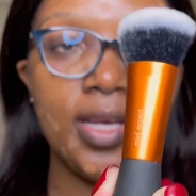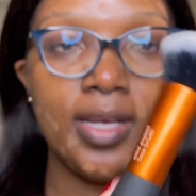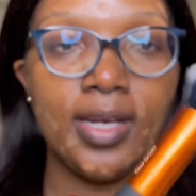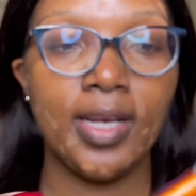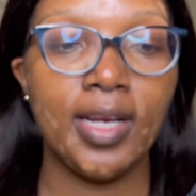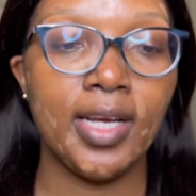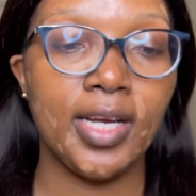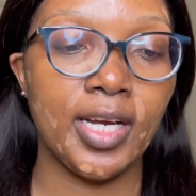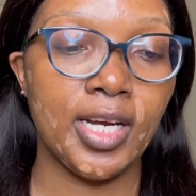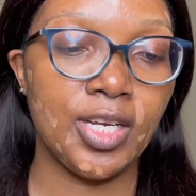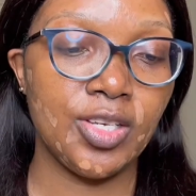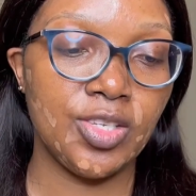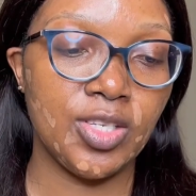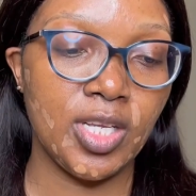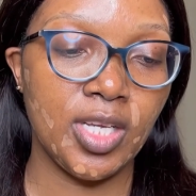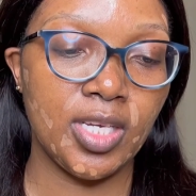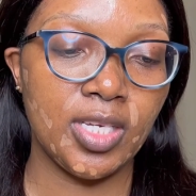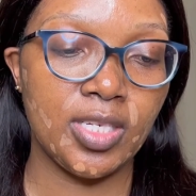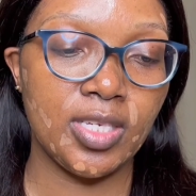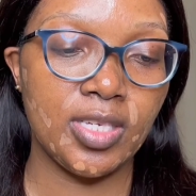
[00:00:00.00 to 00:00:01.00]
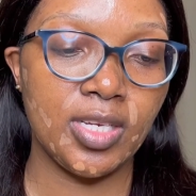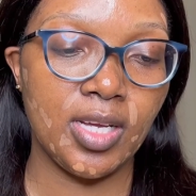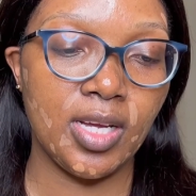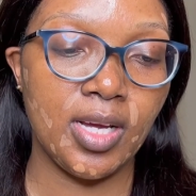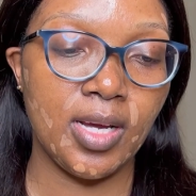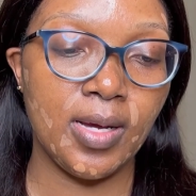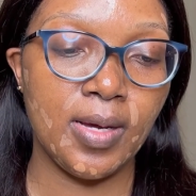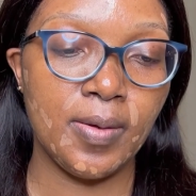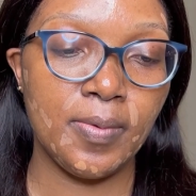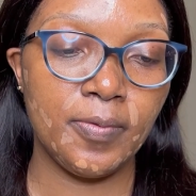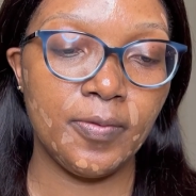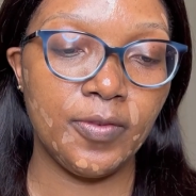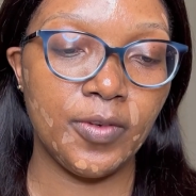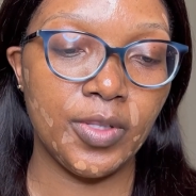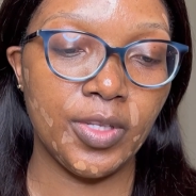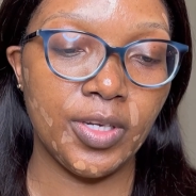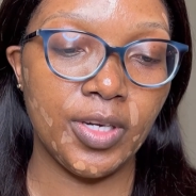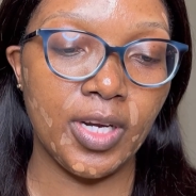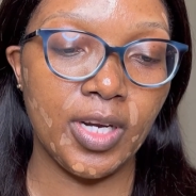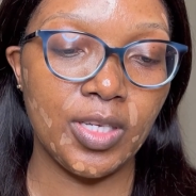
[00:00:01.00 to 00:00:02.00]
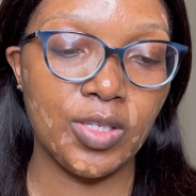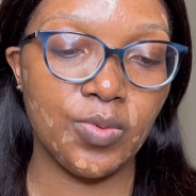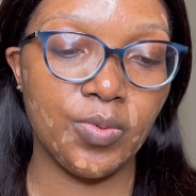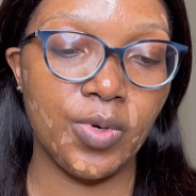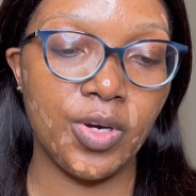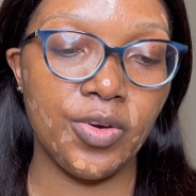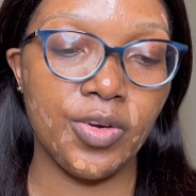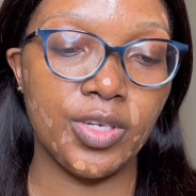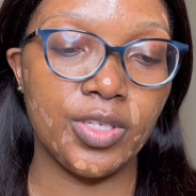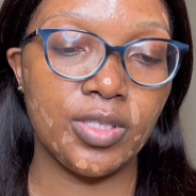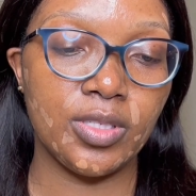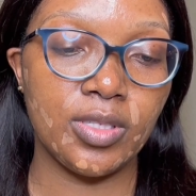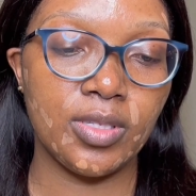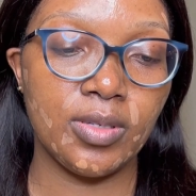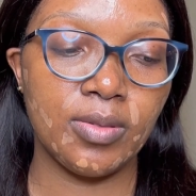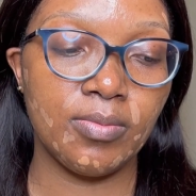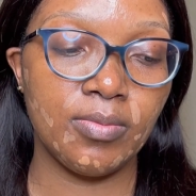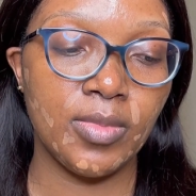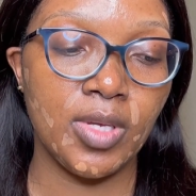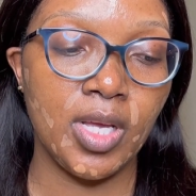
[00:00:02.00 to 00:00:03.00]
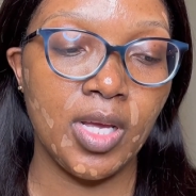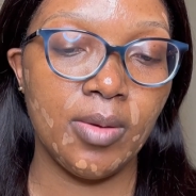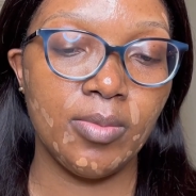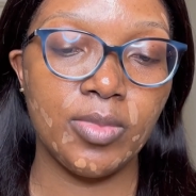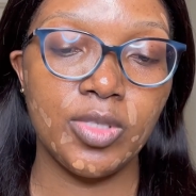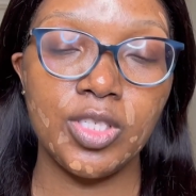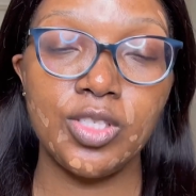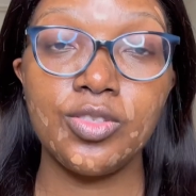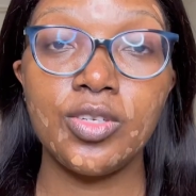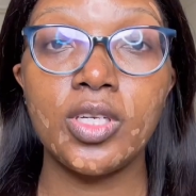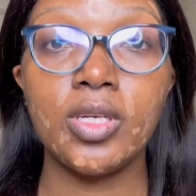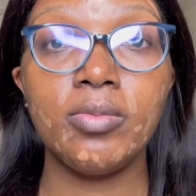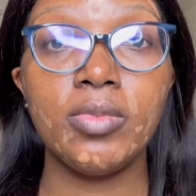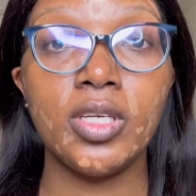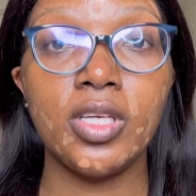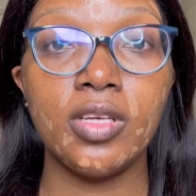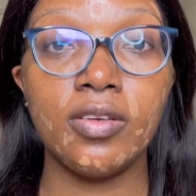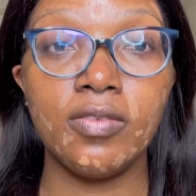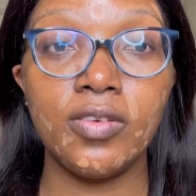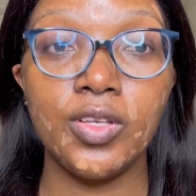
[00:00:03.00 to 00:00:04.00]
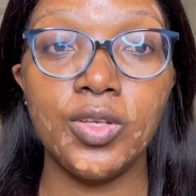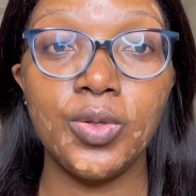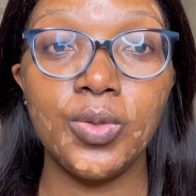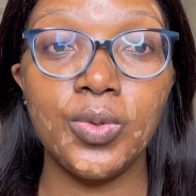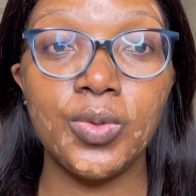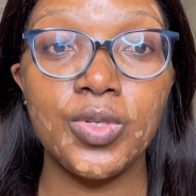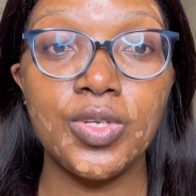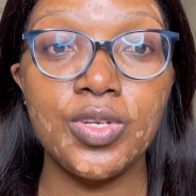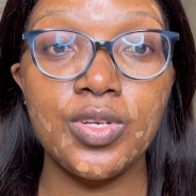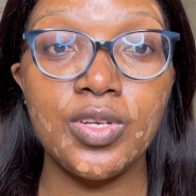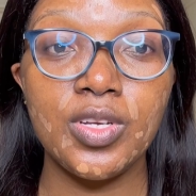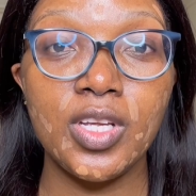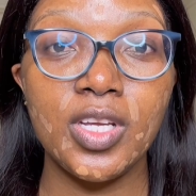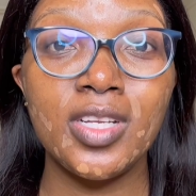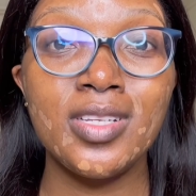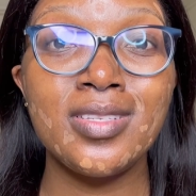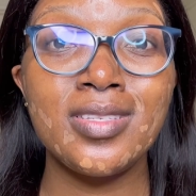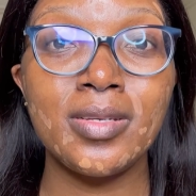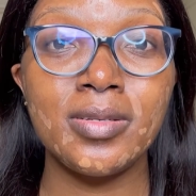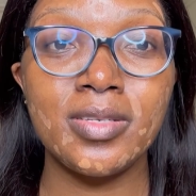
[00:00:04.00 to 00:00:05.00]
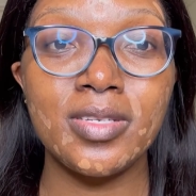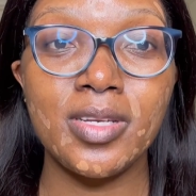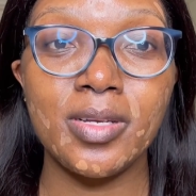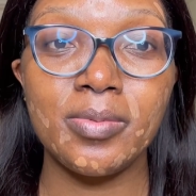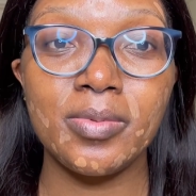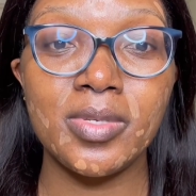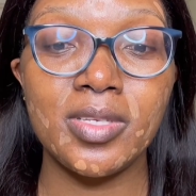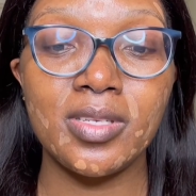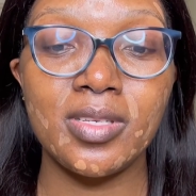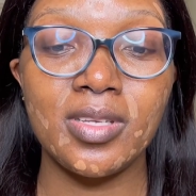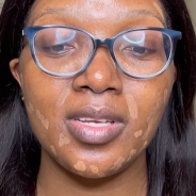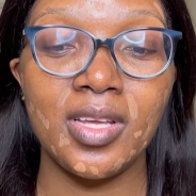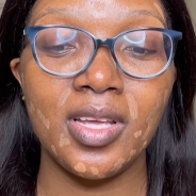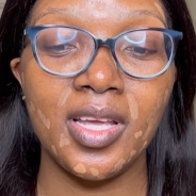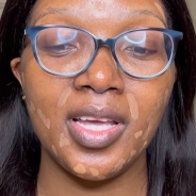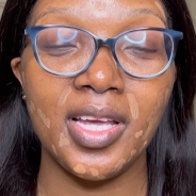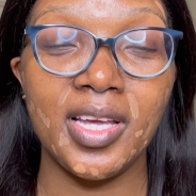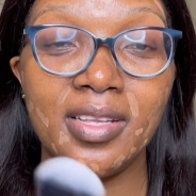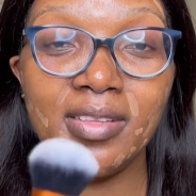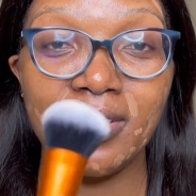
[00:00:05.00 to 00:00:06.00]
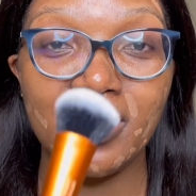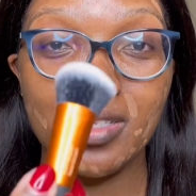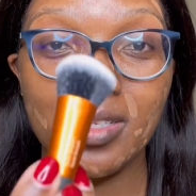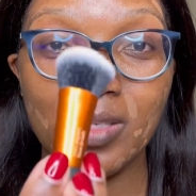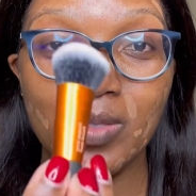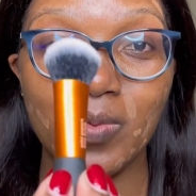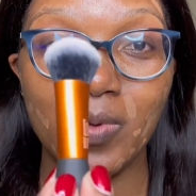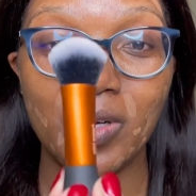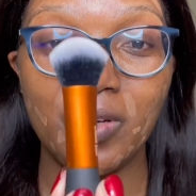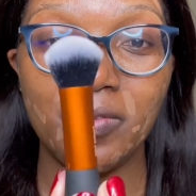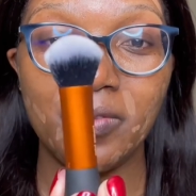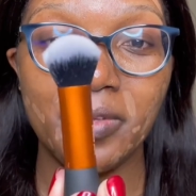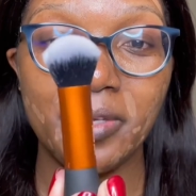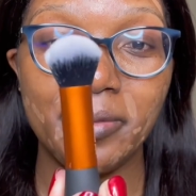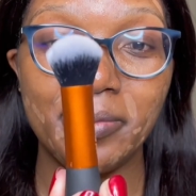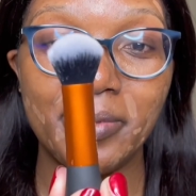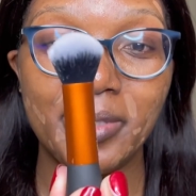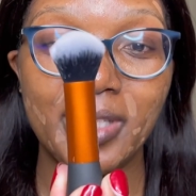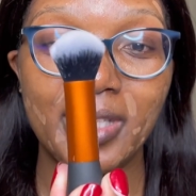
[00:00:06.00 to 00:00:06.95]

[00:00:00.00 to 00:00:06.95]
Like I said, for the glass wearers, I'm just going to be giving you hints and tips, and this is one of them.